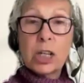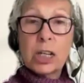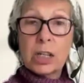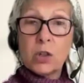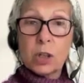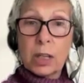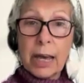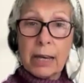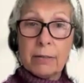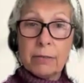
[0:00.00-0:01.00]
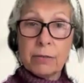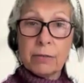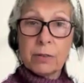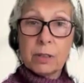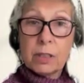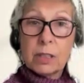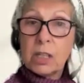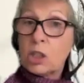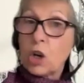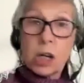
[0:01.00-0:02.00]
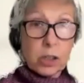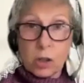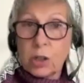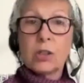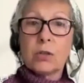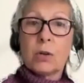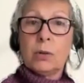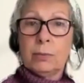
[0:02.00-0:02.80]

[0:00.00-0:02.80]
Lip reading: in your life is not in your control.